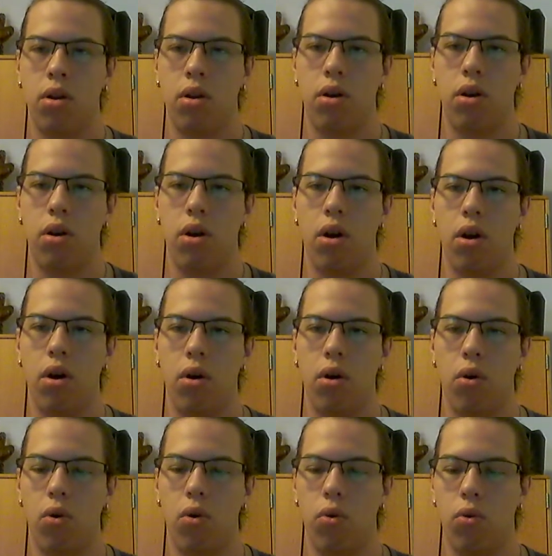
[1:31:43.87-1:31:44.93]

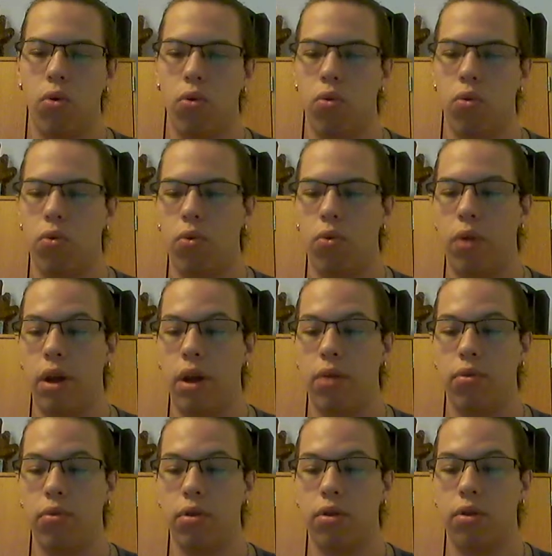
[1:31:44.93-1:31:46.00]
No,
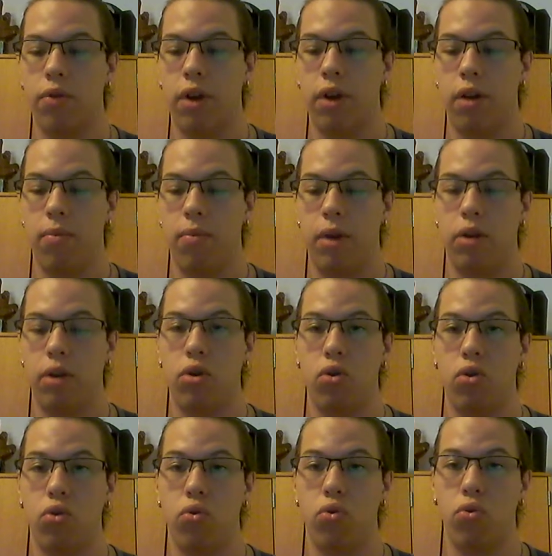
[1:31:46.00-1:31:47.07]
that was divided by
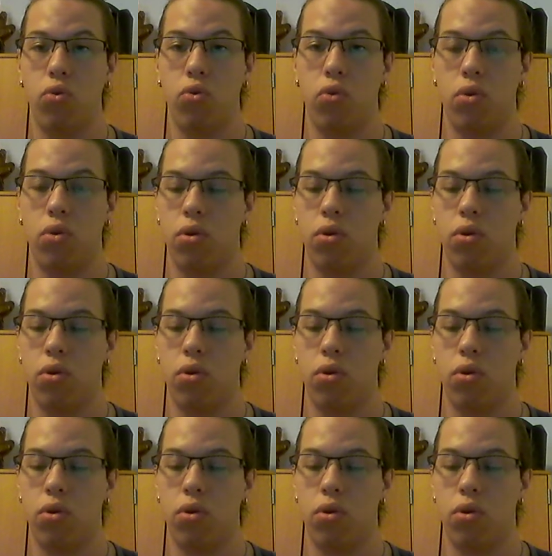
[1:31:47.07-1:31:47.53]
2.